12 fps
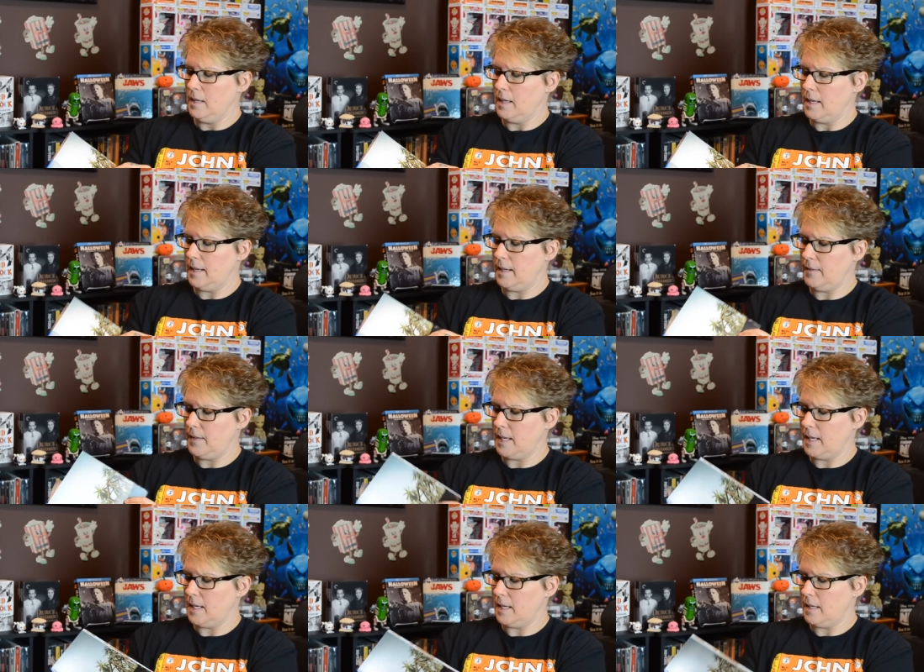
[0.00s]
and
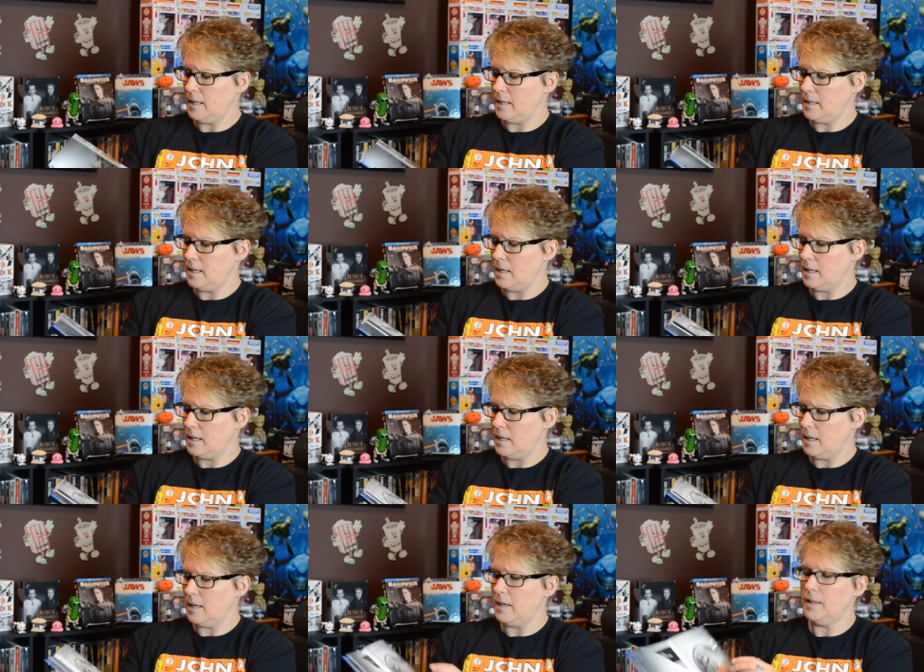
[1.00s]
then
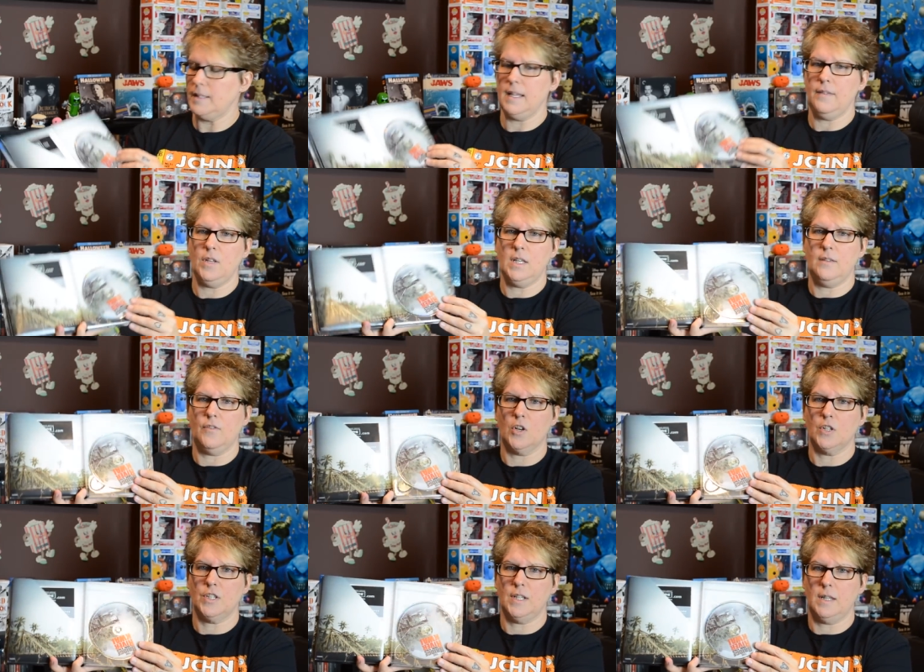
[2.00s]
a DVD
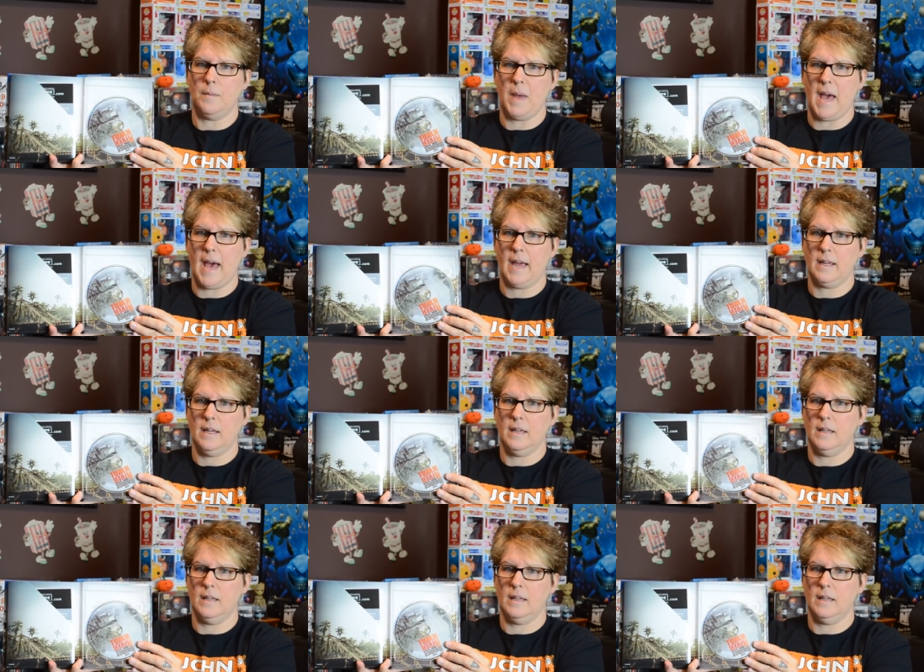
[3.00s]
version in the back.